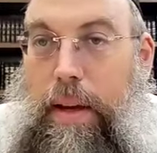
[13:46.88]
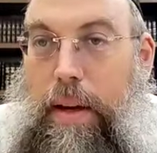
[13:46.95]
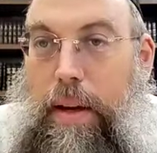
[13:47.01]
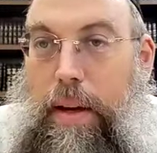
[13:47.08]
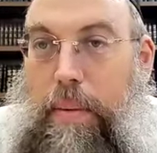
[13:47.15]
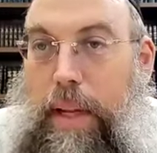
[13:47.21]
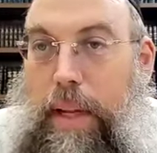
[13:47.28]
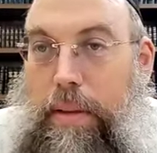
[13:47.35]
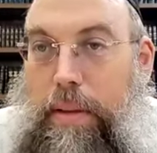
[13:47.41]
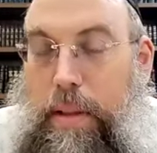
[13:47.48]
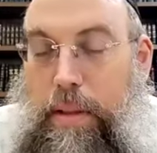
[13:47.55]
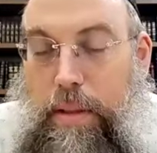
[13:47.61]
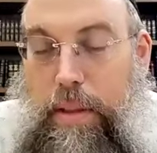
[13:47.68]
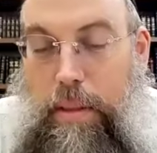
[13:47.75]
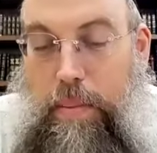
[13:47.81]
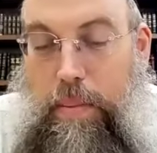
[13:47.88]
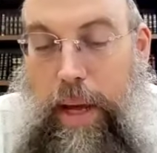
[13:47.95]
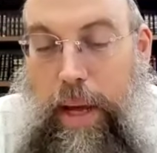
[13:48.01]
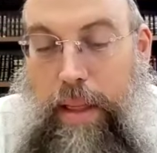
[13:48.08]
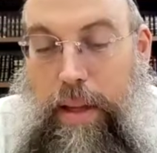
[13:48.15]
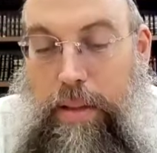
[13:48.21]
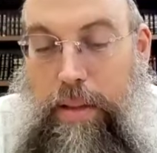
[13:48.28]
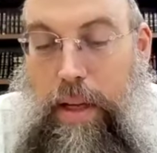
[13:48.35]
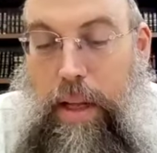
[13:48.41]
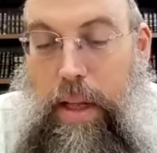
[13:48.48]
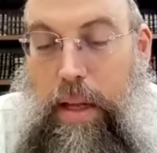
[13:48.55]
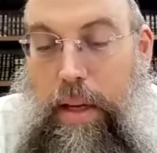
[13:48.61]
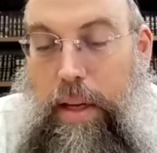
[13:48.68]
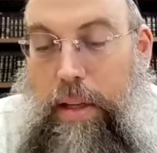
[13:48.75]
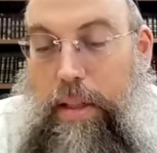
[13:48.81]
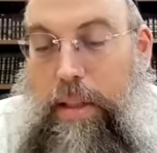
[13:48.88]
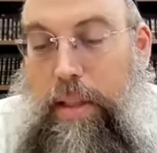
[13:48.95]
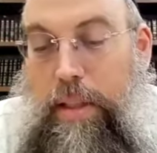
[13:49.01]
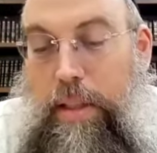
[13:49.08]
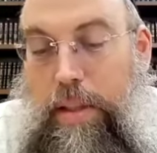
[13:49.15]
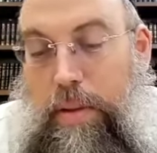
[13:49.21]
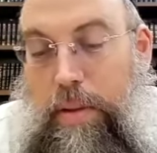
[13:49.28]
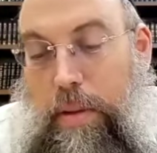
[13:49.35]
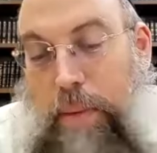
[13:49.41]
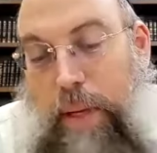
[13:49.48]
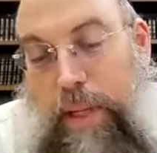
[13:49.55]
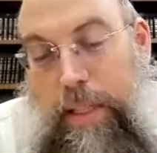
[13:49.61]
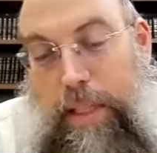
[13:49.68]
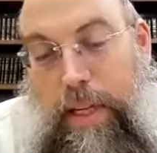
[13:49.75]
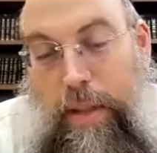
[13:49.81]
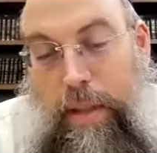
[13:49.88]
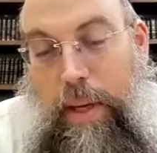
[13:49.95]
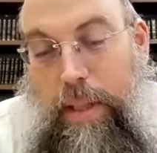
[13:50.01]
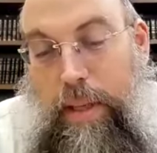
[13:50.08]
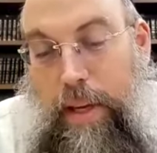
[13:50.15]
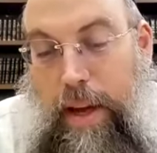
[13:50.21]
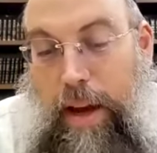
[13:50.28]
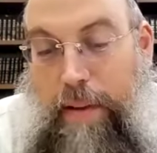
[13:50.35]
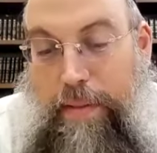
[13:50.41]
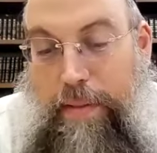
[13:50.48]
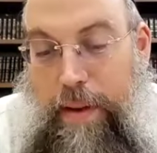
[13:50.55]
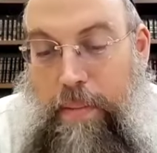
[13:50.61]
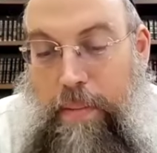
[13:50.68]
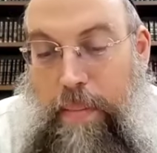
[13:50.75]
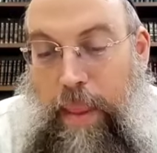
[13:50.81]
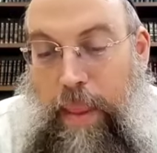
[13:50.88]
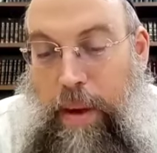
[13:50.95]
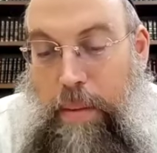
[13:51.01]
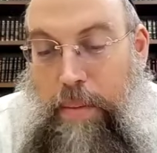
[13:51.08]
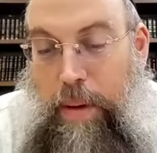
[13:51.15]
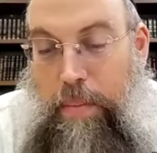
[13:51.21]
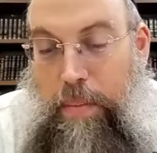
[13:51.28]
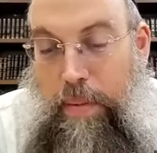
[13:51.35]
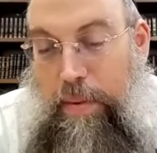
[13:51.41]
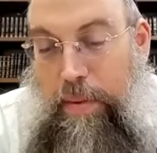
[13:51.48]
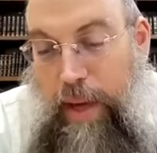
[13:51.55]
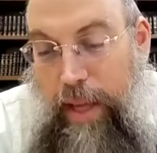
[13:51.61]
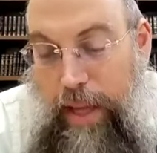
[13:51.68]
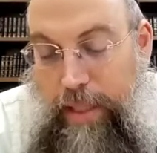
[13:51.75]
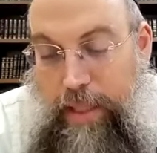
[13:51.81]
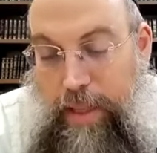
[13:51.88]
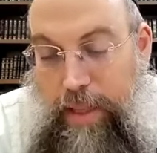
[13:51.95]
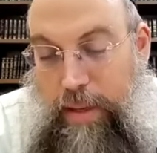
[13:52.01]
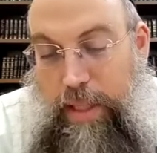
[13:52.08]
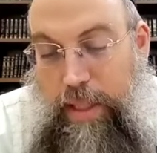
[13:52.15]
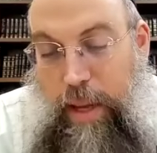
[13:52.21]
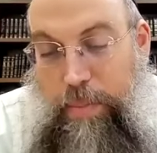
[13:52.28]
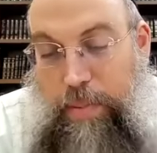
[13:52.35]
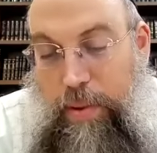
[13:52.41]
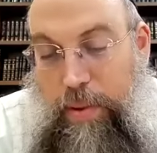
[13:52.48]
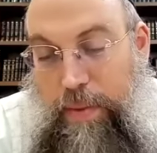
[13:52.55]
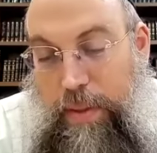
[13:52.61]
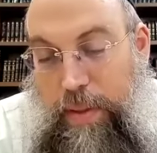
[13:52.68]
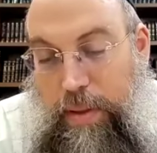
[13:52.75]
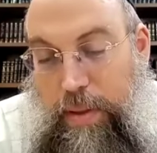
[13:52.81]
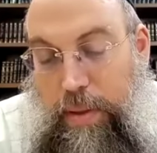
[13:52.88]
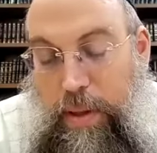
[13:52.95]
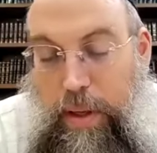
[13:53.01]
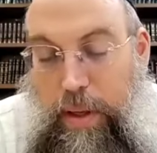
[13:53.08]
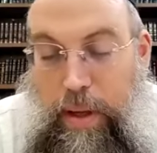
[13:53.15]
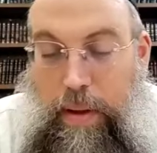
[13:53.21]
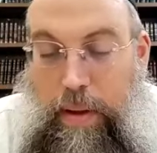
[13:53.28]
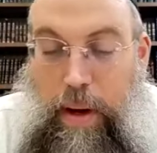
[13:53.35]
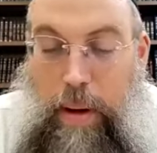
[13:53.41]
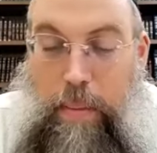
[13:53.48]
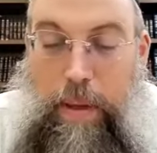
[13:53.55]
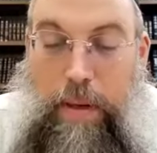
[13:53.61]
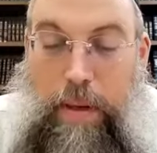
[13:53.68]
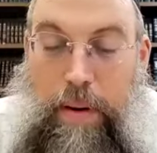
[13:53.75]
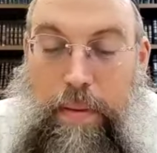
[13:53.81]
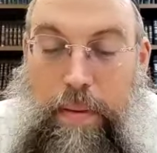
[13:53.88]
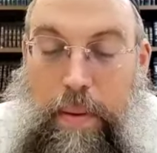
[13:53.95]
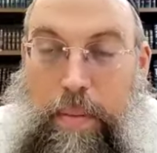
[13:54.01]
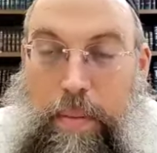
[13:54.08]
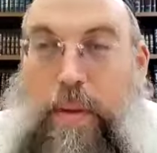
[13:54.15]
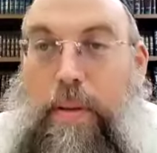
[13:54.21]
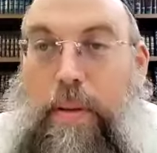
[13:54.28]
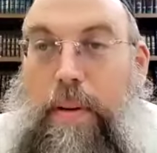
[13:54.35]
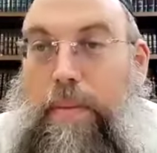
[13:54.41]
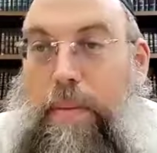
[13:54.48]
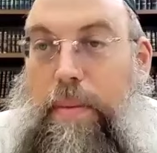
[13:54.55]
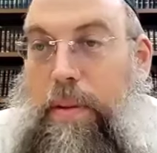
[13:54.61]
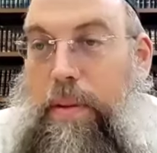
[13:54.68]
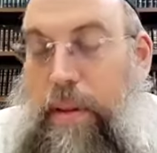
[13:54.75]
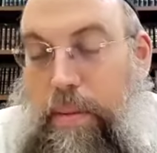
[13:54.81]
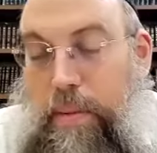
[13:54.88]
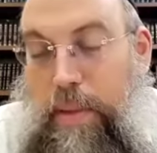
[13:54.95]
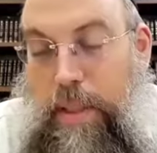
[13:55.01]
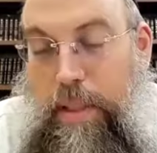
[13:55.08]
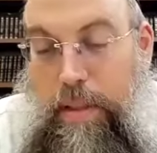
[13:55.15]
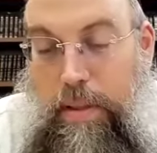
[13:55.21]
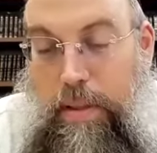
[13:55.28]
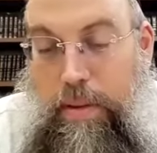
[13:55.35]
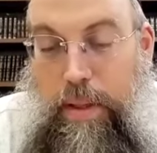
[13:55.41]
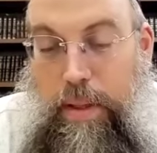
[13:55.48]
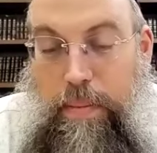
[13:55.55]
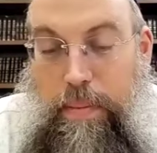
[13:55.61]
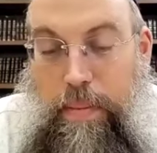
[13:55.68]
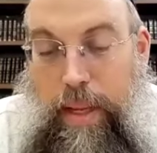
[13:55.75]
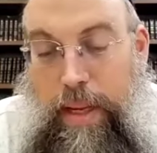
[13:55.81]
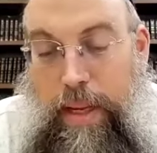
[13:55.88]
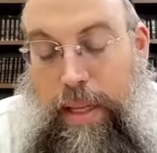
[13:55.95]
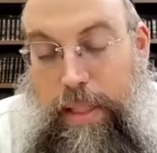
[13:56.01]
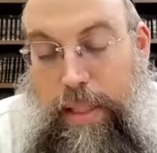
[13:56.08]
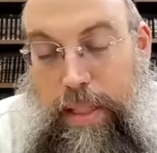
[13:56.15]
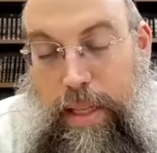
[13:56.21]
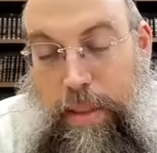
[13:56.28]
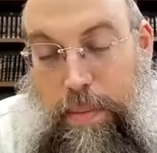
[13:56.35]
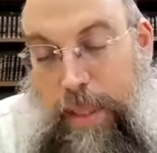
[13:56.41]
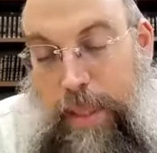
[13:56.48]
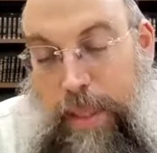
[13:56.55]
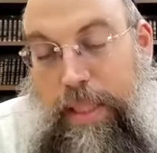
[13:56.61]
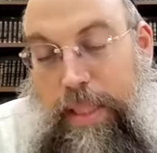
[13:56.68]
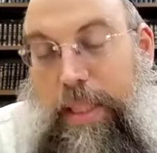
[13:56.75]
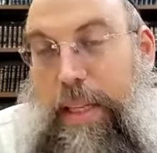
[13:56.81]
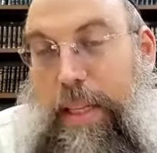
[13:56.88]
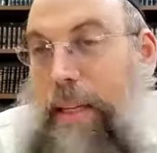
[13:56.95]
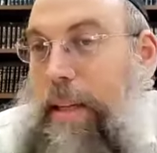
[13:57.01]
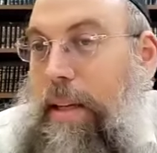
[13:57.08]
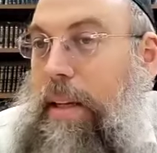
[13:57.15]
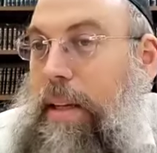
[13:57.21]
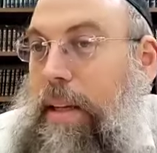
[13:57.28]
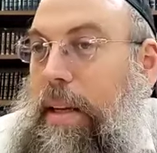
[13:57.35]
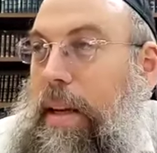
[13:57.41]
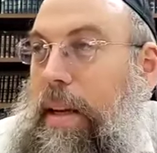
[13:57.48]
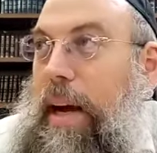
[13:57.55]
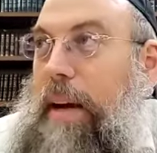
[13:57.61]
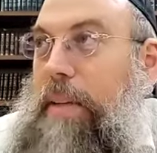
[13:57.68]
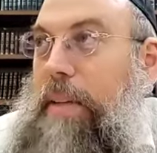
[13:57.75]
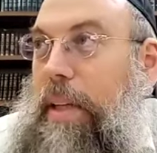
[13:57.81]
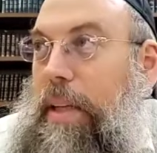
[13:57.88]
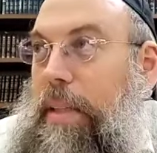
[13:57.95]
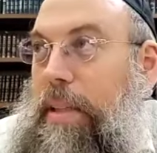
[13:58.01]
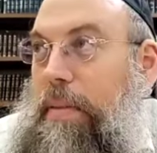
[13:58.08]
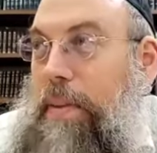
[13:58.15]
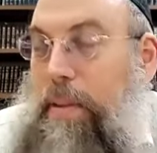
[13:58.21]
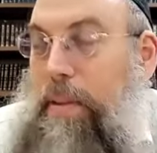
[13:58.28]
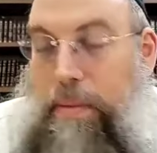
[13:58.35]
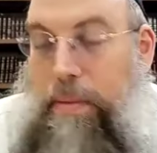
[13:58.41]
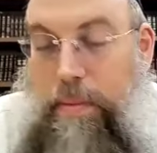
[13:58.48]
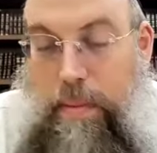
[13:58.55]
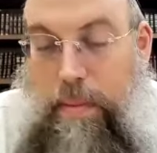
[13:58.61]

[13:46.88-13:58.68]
Are we allowed to use this bathhouse? Kiasa Lasura. Well, he's on the way to Kafri, but before he gets there, he stops off in Surah. Amalei Rav Hamnuna, Rav Hamnuna was in Surah. He says, Masnisini, I have the answer for you.